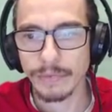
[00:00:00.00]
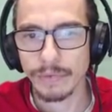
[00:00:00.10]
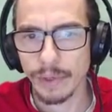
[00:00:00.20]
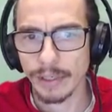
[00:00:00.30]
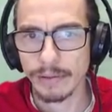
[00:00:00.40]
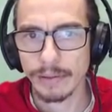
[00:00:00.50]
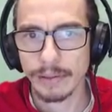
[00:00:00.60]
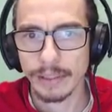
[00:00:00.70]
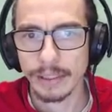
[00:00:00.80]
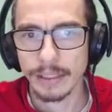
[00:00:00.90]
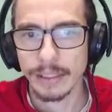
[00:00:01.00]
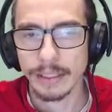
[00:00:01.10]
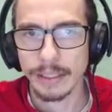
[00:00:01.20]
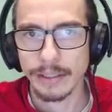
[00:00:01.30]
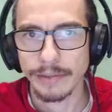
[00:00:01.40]
Well,
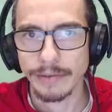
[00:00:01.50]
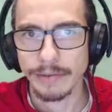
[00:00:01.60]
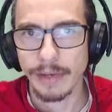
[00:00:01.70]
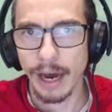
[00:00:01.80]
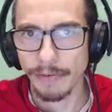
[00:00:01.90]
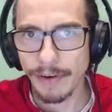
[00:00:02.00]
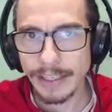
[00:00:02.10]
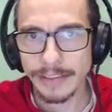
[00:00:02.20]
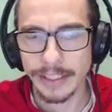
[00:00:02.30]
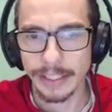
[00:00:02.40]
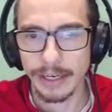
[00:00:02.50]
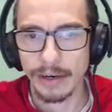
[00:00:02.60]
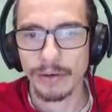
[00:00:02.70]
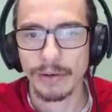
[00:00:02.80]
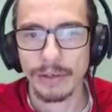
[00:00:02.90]
how fast did it
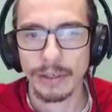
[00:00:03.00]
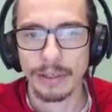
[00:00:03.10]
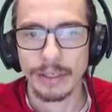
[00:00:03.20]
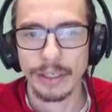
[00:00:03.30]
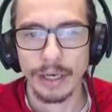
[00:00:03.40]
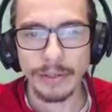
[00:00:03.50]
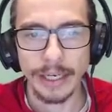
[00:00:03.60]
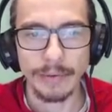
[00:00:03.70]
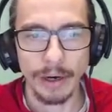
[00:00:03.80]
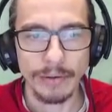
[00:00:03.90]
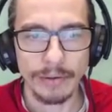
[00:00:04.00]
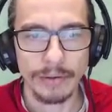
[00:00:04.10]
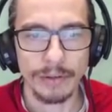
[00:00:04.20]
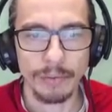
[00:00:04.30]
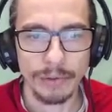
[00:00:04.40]
go? Okay, well,
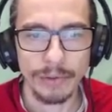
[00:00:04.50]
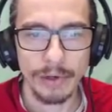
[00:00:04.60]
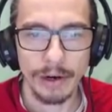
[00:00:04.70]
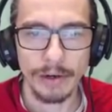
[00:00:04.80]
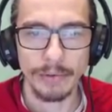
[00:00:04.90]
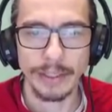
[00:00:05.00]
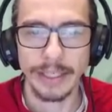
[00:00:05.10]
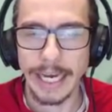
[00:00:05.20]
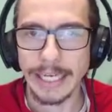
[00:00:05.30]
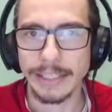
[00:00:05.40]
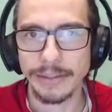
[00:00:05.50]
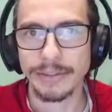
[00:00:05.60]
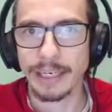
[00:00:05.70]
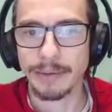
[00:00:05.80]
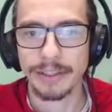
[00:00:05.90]
the blue car went 82
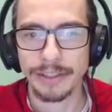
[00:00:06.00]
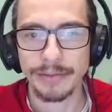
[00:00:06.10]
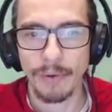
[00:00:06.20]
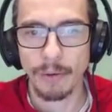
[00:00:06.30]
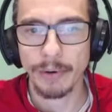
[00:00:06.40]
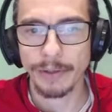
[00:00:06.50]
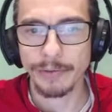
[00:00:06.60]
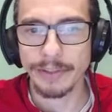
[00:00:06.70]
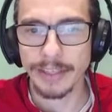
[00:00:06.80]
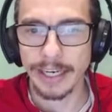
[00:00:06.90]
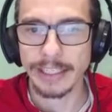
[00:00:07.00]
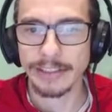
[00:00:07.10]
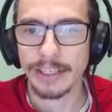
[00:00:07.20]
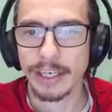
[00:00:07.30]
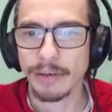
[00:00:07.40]
centimeters in 4.3
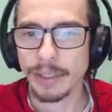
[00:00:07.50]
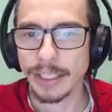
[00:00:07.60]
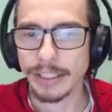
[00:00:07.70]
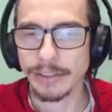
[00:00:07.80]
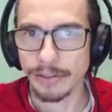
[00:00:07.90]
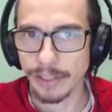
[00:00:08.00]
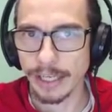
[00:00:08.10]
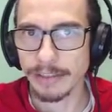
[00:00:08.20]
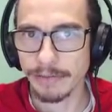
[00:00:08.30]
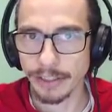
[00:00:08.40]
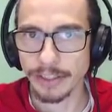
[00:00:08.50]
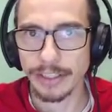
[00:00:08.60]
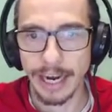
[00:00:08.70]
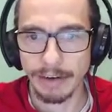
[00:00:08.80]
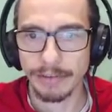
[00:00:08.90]
seconds. We can do that division.
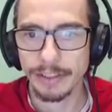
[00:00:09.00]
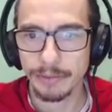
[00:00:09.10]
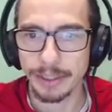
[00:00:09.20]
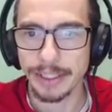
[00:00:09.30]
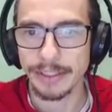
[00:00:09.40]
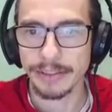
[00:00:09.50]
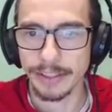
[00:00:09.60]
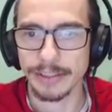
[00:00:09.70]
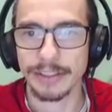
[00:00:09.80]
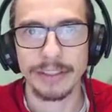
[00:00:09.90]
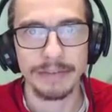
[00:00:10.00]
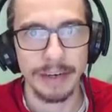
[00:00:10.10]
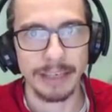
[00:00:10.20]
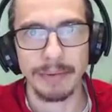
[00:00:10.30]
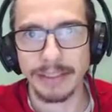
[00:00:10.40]
Average speed is distance
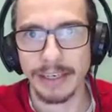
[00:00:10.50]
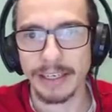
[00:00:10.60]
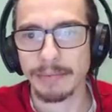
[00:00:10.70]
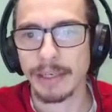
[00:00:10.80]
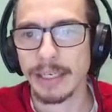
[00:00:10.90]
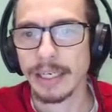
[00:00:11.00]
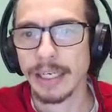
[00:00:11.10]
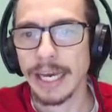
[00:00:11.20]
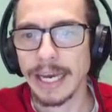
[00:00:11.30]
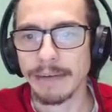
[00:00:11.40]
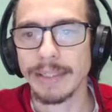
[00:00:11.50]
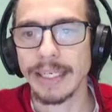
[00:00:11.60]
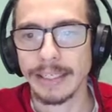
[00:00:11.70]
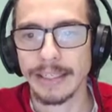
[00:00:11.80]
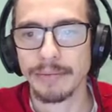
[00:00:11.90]
divided by time, and we
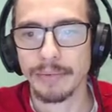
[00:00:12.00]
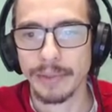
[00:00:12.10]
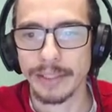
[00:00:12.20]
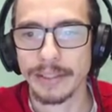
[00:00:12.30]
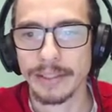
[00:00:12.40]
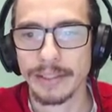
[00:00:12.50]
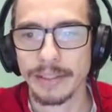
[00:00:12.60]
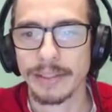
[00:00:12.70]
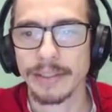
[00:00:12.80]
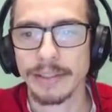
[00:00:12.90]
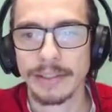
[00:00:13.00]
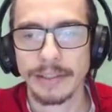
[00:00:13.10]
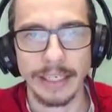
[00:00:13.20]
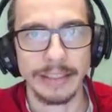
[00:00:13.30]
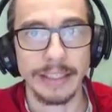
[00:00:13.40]
end up with
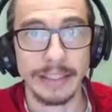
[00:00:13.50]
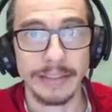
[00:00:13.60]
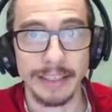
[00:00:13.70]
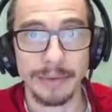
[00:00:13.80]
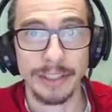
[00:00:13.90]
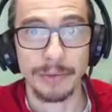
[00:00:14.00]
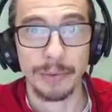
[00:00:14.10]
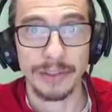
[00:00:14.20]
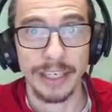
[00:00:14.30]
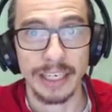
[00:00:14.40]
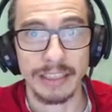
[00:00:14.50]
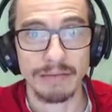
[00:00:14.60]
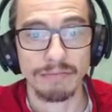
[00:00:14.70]
19 centimeters per second.